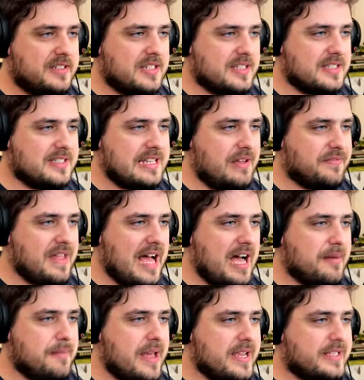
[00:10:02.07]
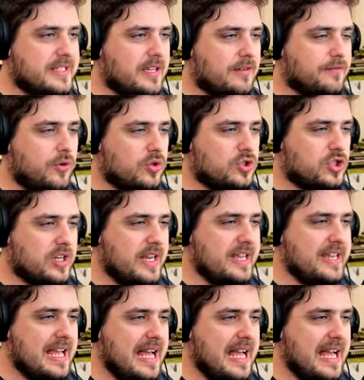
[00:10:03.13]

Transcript: doesn't sound that amazing, unfortunately.